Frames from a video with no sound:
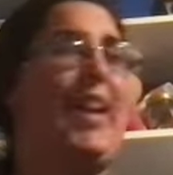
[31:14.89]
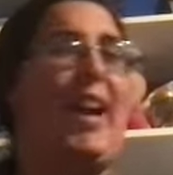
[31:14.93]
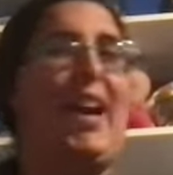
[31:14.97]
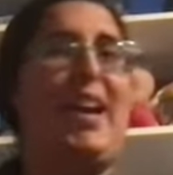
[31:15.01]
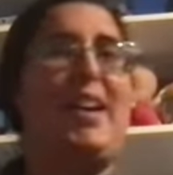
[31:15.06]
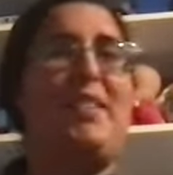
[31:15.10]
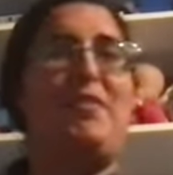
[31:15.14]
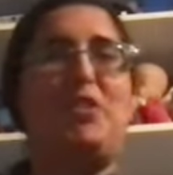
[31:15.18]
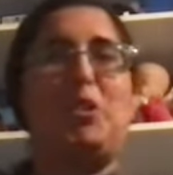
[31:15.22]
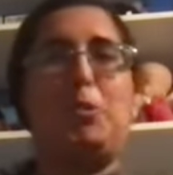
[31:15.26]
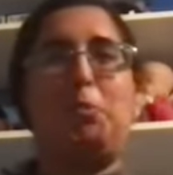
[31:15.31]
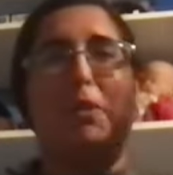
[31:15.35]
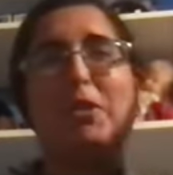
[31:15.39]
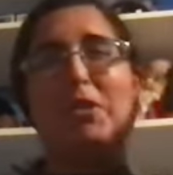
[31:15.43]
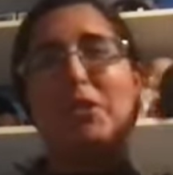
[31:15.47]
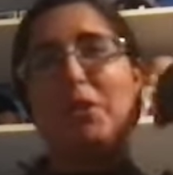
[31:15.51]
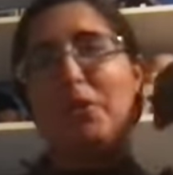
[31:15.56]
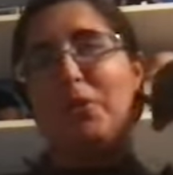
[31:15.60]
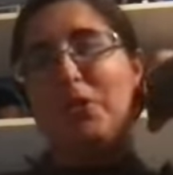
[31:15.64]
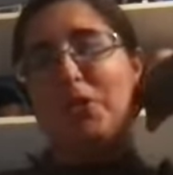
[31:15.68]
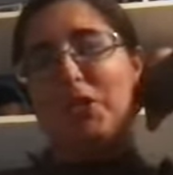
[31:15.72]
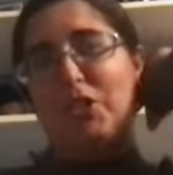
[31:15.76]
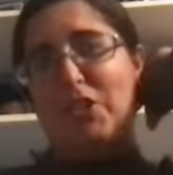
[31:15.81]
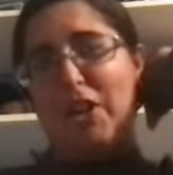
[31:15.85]
I have just been so
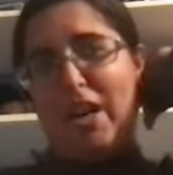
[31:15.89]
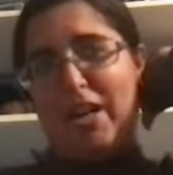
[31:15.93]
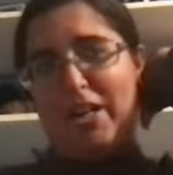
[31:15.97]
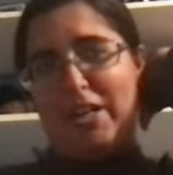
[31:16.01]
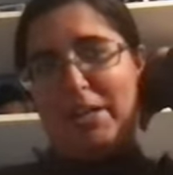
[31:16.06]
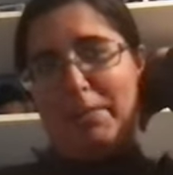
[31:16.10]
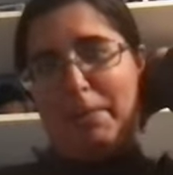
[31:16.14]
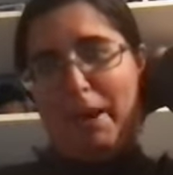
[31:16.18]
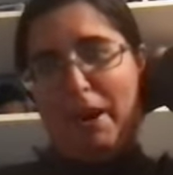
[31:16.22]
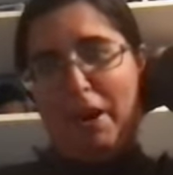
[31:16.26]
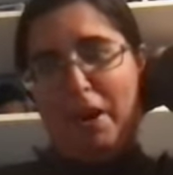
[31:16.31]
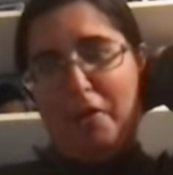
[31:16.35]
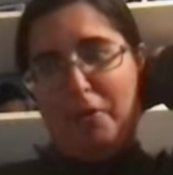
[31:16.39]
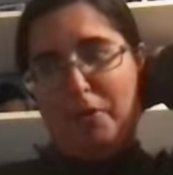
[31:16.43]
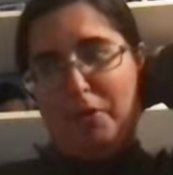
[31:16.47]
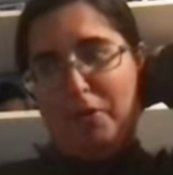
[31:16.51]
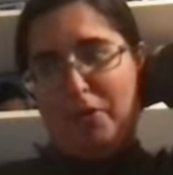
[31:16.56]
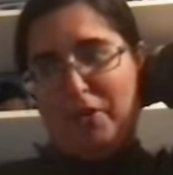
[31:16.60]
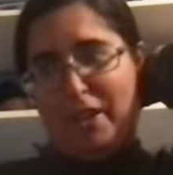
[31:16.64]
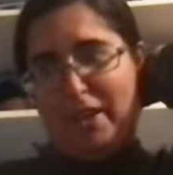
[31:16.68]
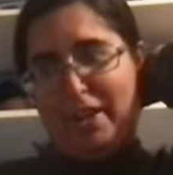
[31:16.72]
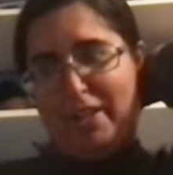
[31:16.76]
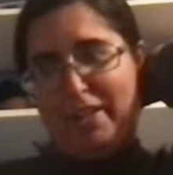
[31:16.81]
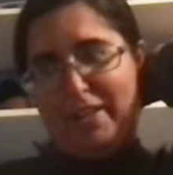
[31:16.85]
distracted by other
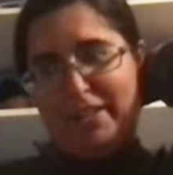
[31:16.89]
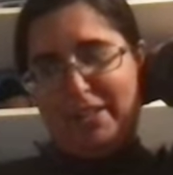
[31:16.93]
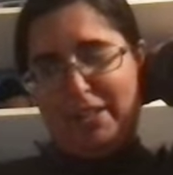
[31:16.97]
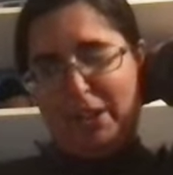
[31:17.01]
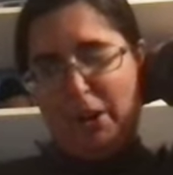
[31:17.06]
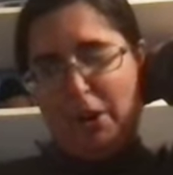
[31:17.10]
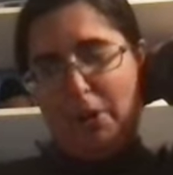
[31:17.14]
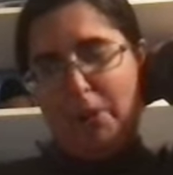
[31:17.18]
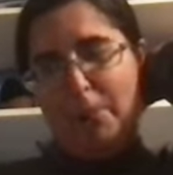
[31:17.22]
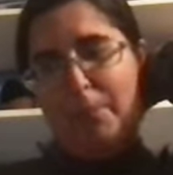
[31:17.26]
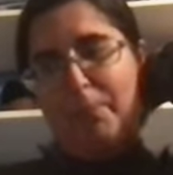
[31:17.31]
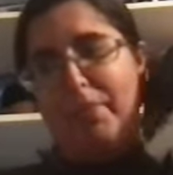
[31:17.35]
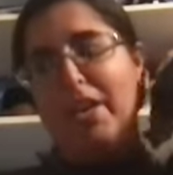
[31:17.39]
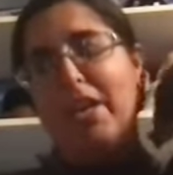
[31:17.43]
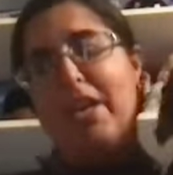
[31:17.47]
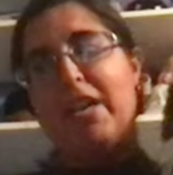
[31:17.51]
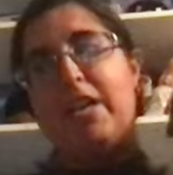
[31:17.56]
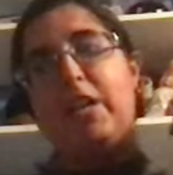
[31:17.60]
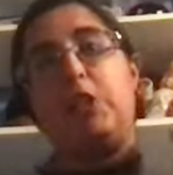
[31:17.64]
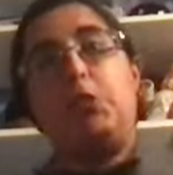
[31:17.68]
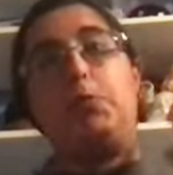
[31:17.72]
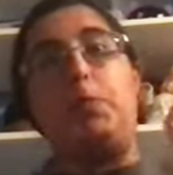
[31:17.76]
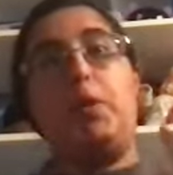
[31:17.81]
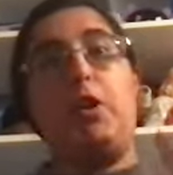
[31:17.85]
things, so
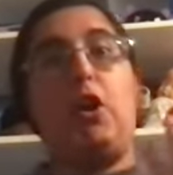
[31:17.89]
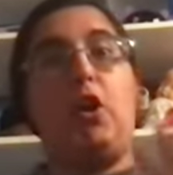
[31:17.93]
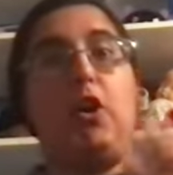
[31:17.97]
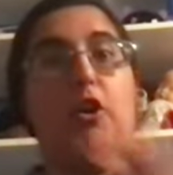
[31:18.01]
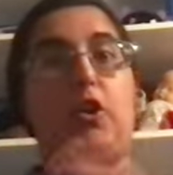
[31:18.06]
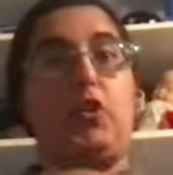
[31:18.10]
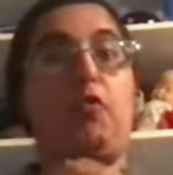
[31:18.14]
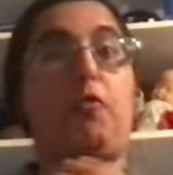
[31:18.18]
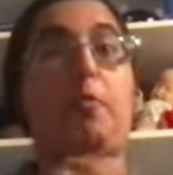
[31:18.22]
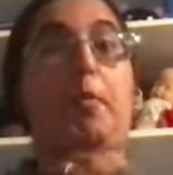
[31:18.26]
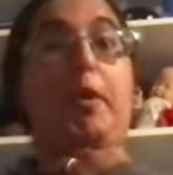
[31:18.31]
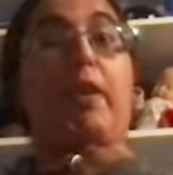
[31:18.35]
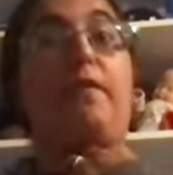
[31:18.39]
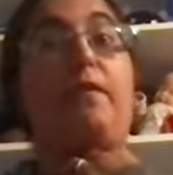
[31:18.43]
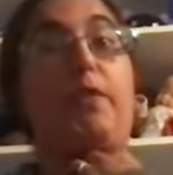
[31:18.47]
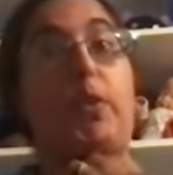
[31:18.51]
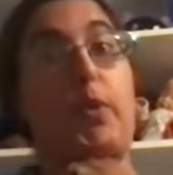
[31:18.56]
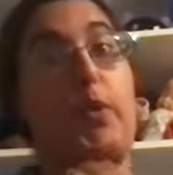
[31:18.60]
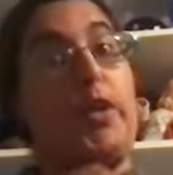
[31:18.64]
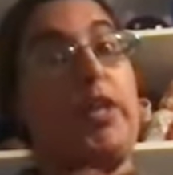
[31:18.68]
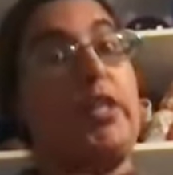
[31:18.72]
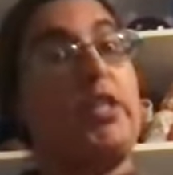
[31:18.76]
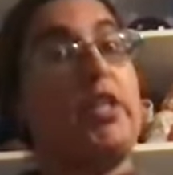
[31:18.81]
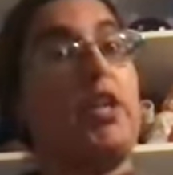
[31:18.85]
it's been hard for me to
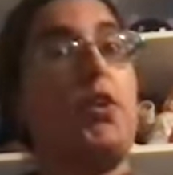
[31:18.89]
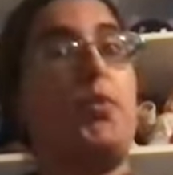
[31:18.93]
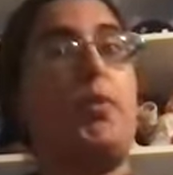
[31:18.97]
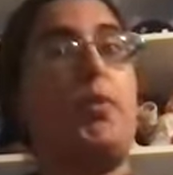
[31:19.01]
focus on